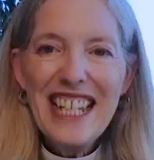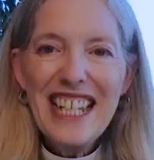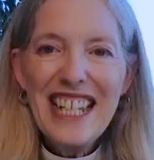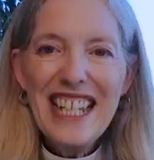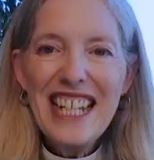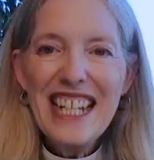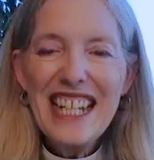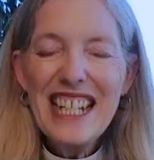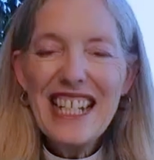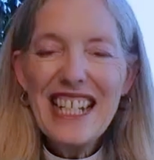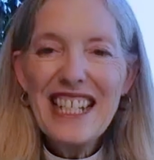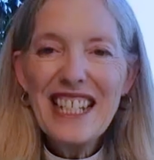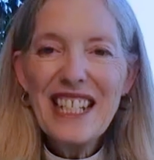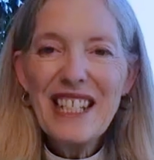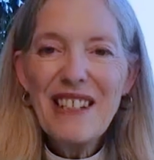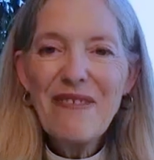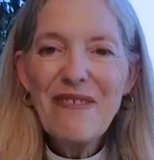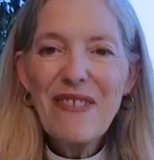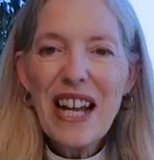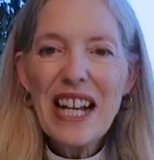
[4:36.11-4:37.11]
And
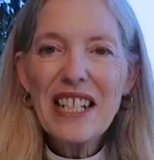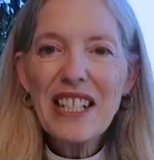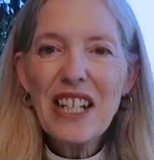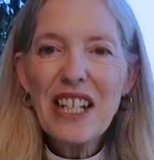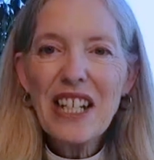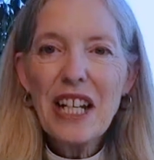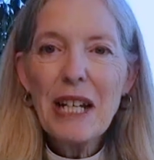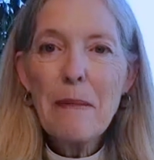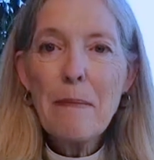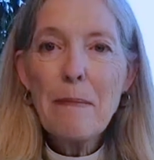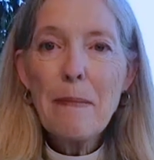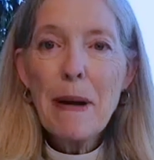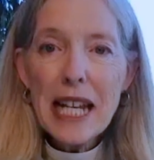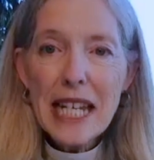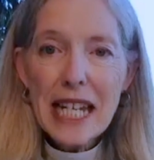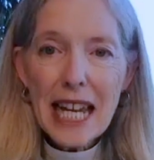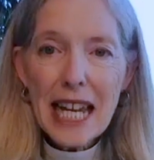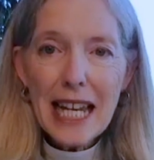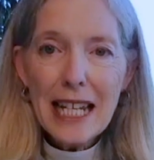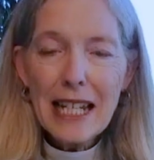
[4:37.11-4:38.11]
in fact, on
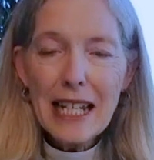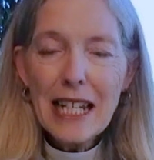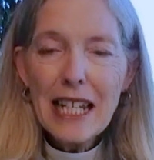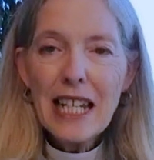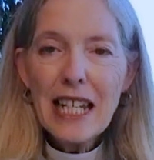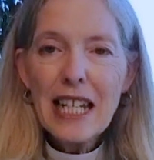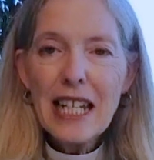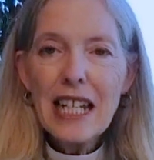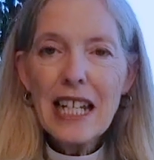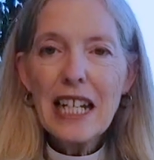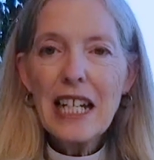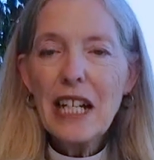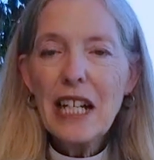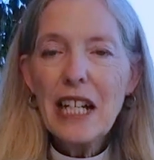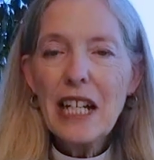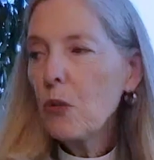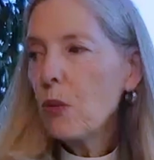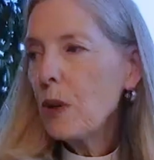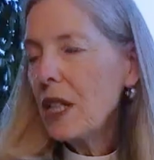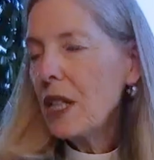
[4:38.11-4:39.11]
Monday,
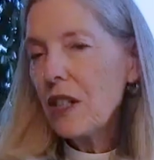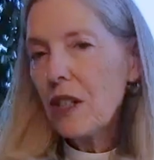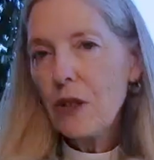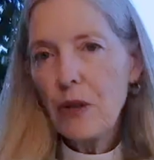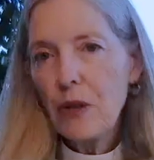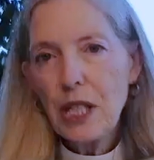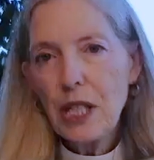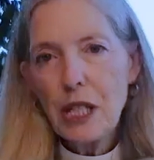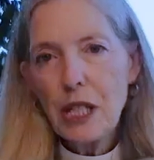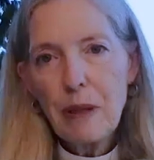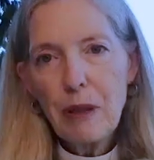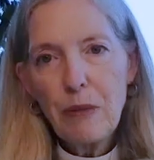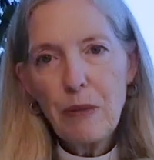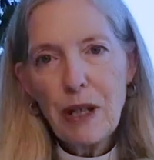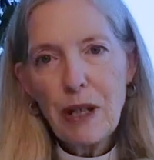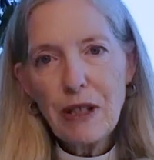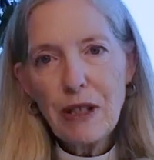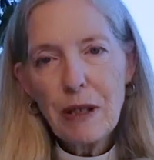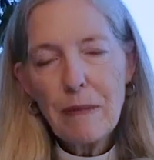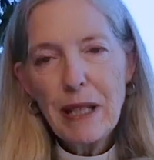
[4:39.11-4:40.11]
uh, we are going to be
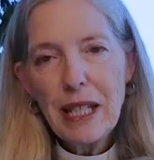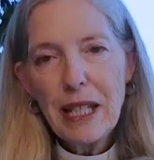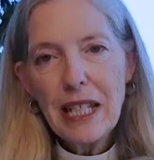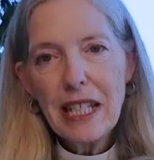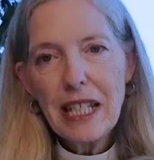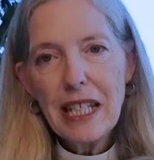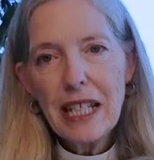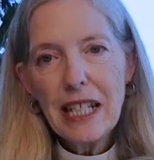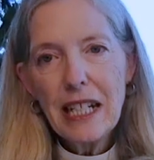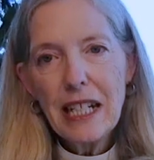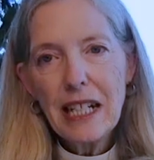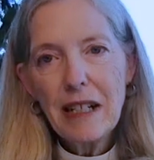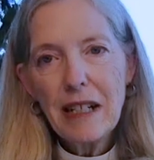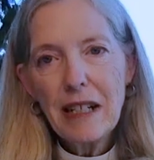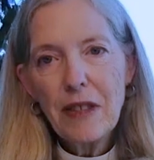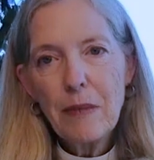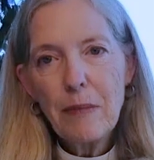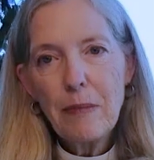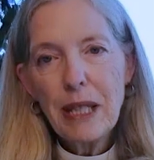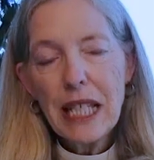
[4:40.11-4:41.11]
welcoming uh,
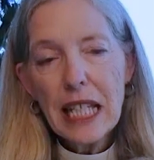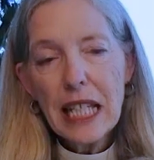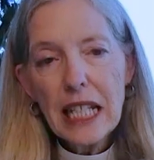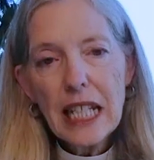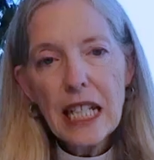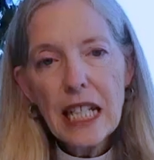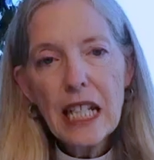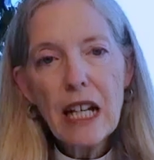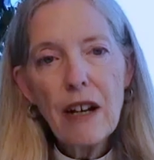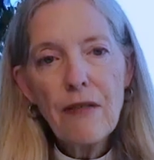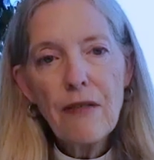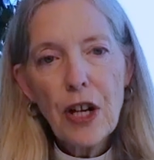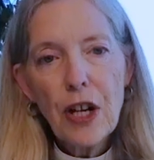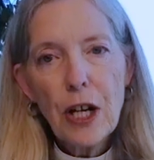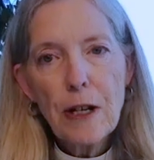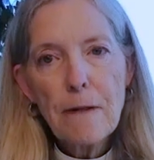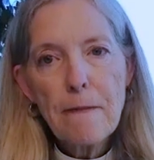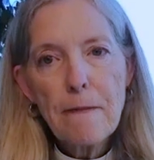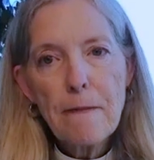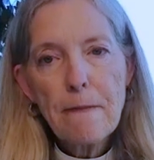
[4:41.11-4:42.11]
the beginning of
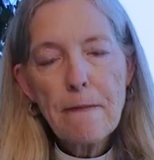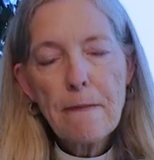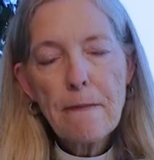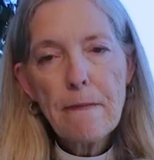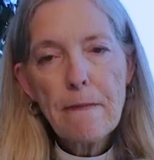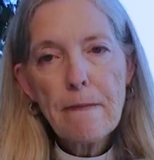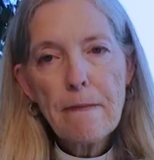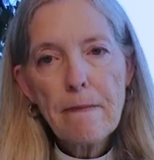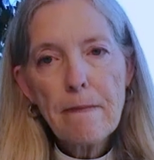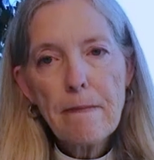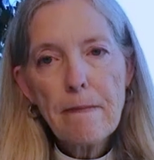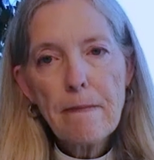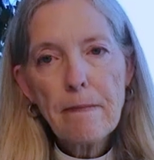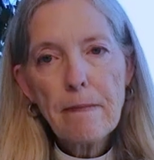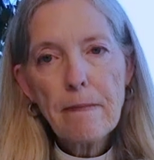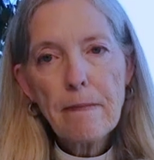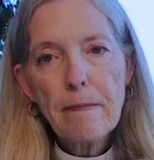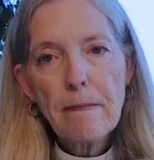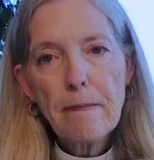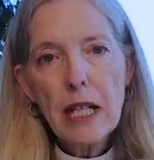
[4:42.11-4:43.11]
our
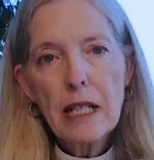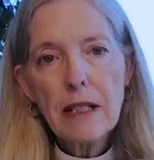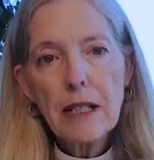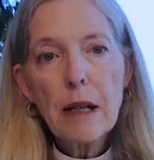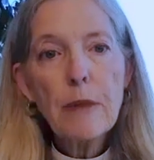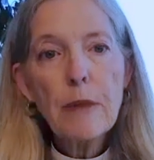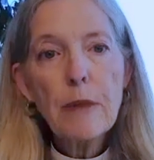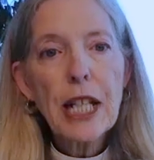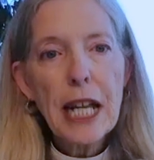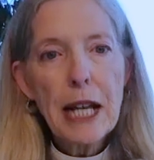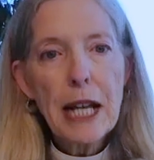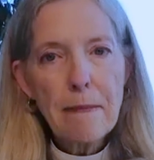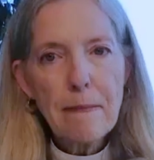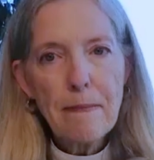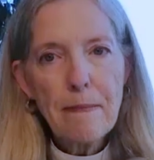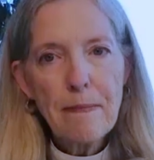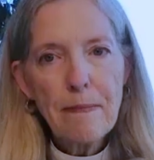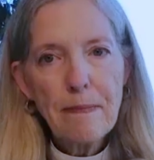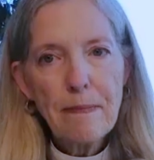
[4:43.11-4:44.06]
uh, summer camp